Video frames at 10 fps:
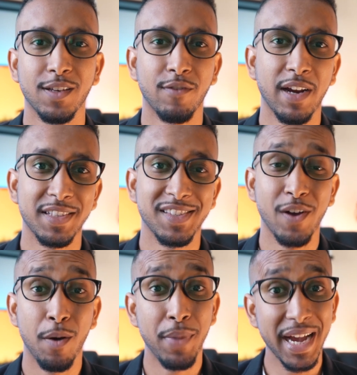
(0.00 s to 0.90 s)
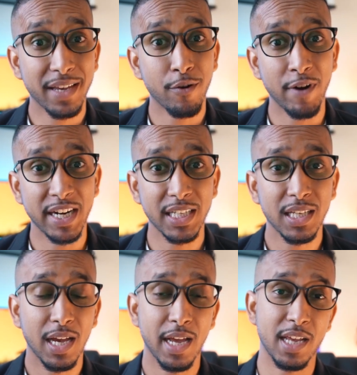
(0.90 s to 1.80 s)
Right, so I'm back already.
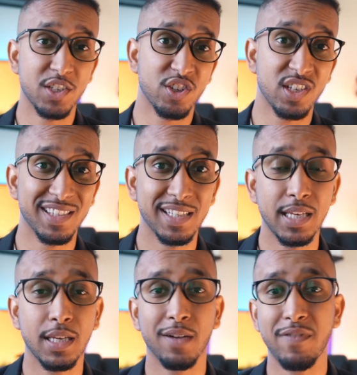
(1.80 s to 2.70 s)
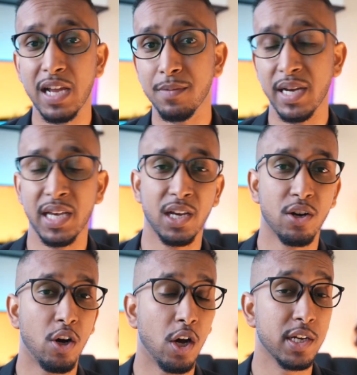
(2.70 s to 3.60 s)
And as you can see, I've had my hair
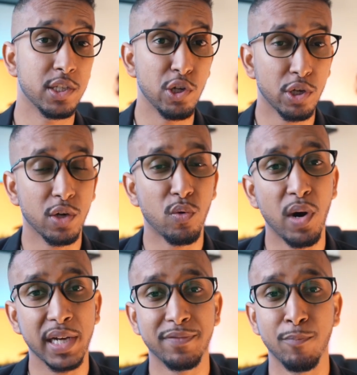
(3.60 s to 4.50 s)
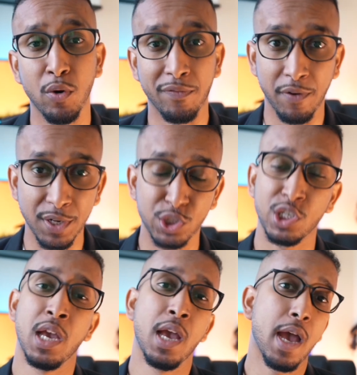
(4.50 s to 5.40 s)
cut and it's looking quite more fresh.
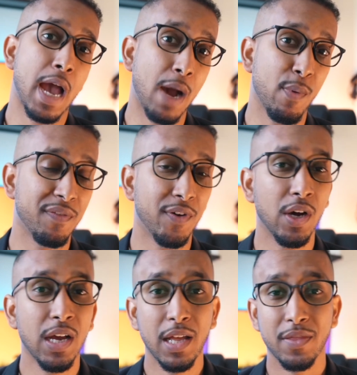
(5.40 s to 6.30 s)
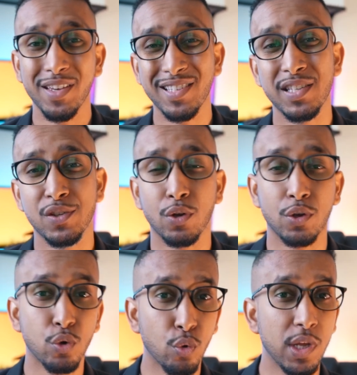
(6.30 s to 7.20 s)
However, this is
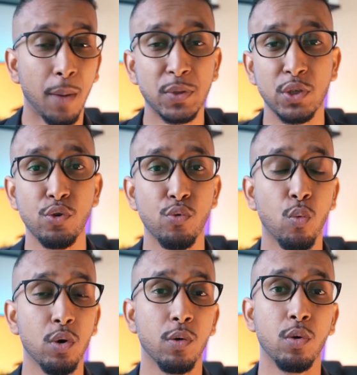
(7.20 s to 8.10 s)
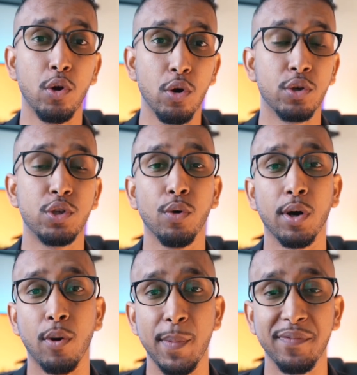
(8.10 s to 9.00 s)
totally up to you what look you are
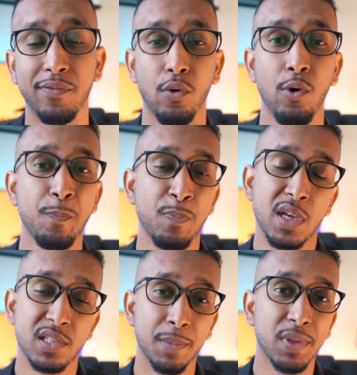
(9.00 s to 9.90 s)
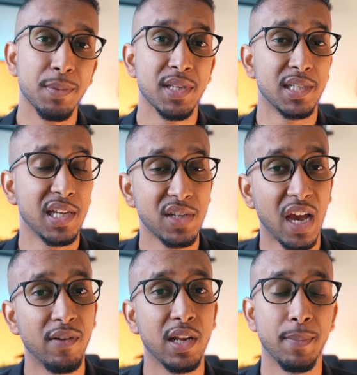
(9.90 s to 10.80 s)
going for. Sometimes I tend to
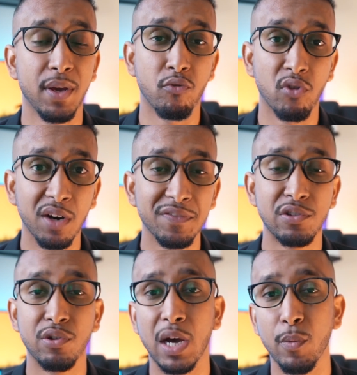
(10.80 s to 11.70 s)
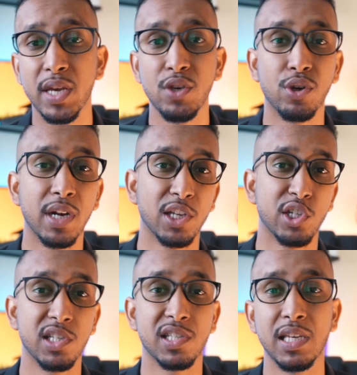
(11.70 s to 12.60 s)
have a little bit rough, so that way you can
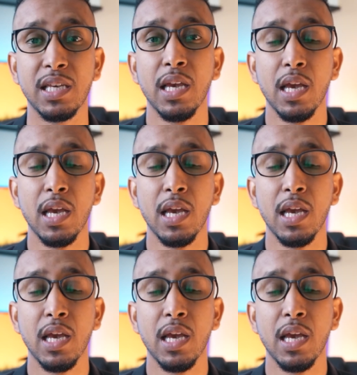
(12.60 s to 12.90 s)
actually see